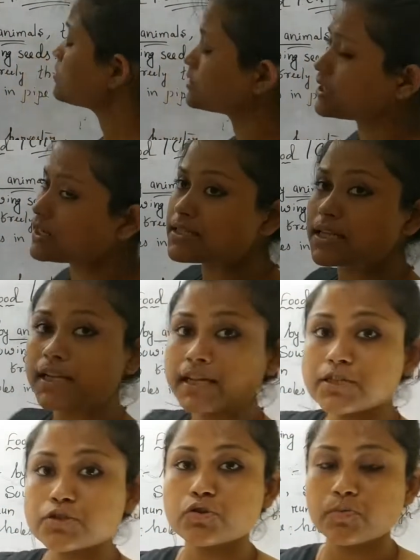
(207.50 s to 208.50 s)
There is an
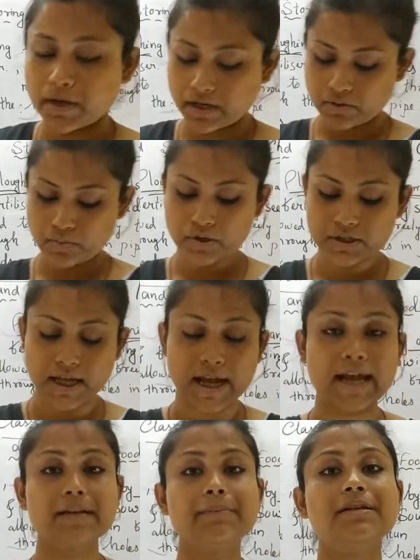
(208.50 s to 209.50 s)
instrument which the
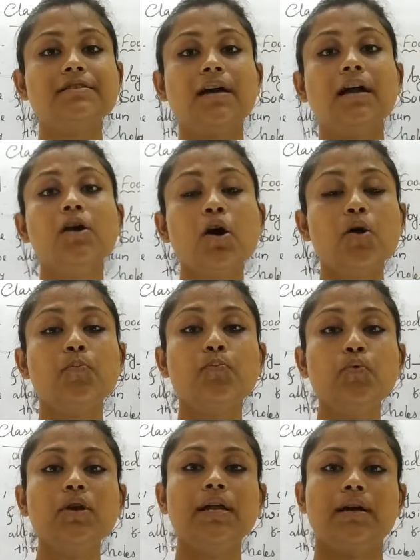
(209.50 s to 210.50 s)
animals are
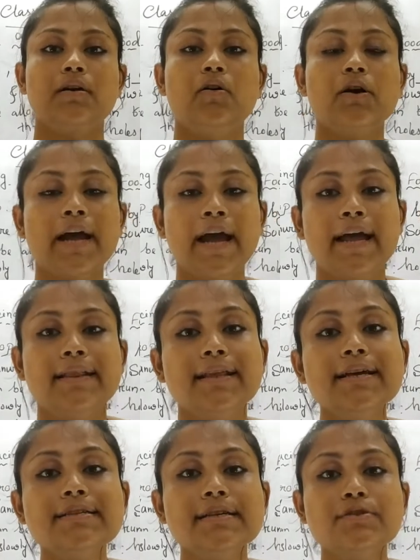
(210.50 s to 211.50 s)
pulling. Okay, and
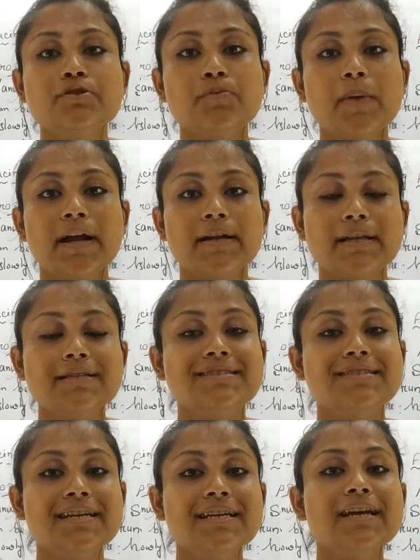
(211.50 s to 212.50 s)
this instrument is
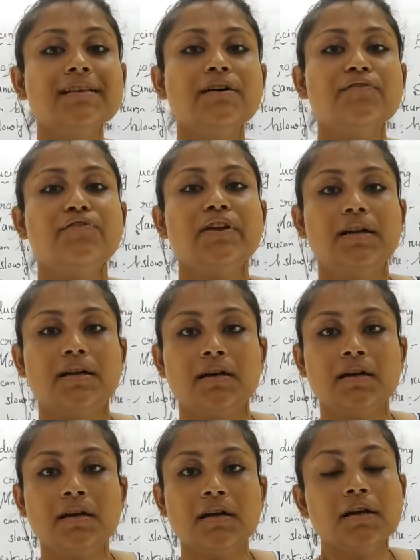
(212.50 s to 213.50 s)
digging the field.
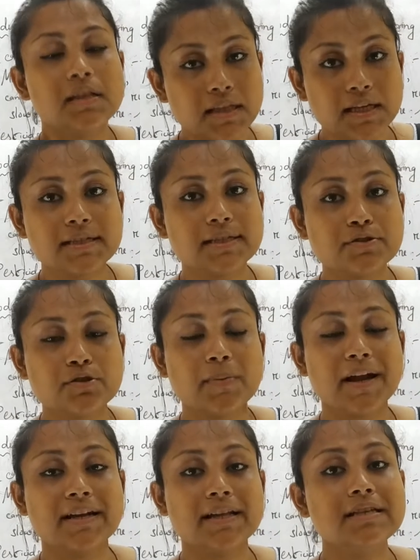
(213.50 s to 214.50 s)
This
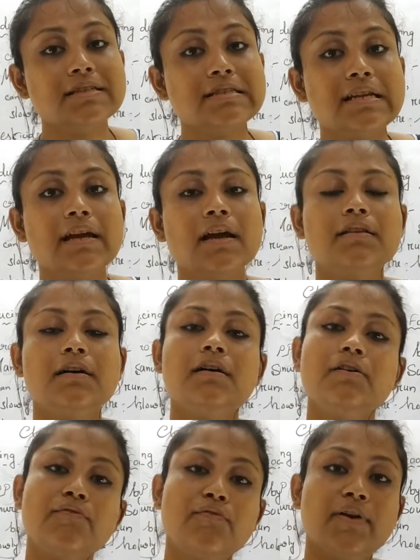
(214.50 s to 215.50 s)
instrument is digging
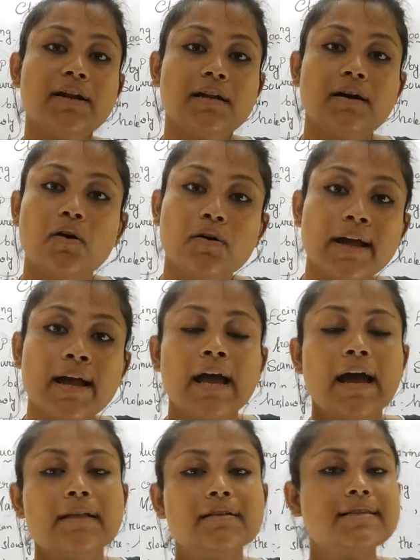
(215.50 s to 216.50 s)
the field. Okay,
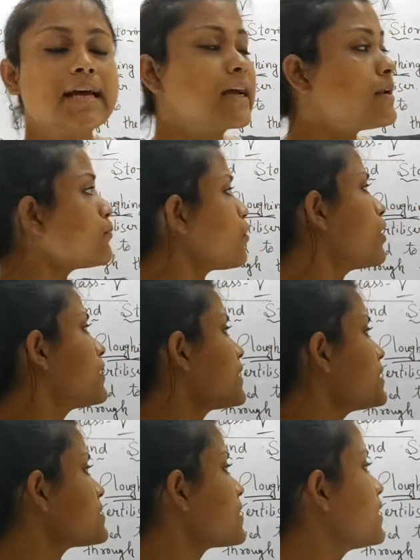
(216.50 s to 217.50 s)
and the second point
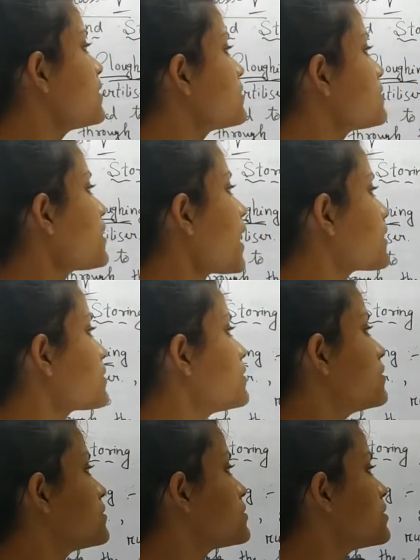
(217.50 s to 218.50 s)
is
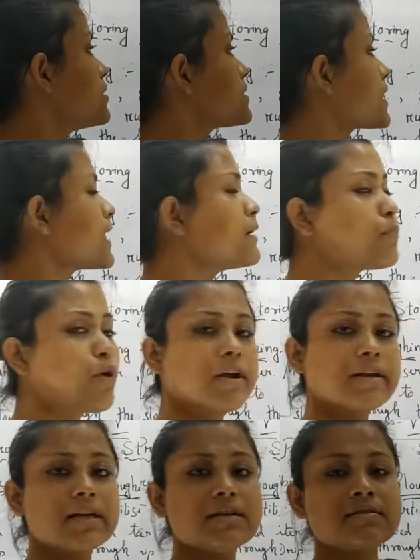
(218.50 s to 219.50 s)
tractors. The second
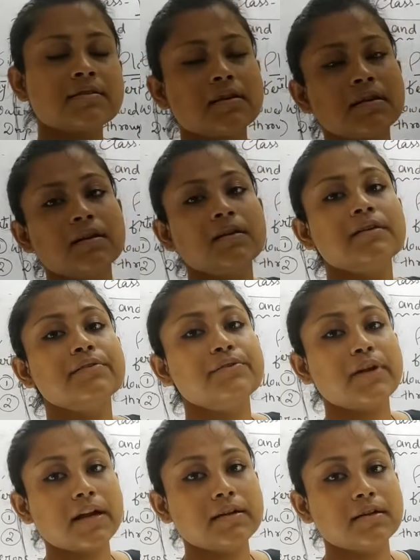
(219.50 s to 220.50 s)
point is
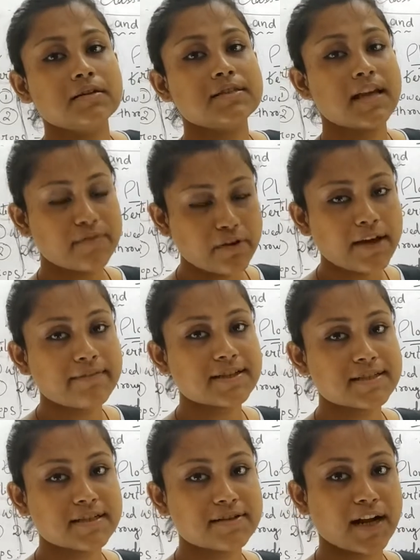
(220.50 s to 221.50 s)
tractors. Have you ever
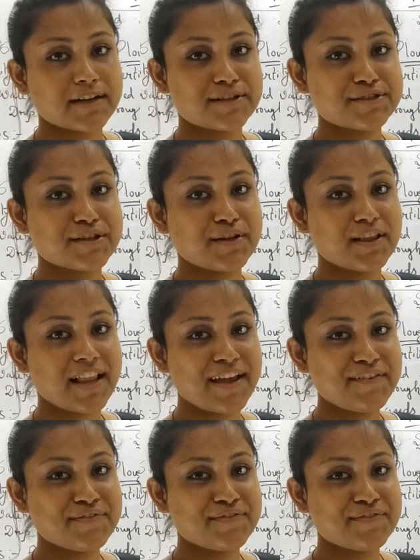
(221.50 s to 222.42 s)
seen tractors in your life?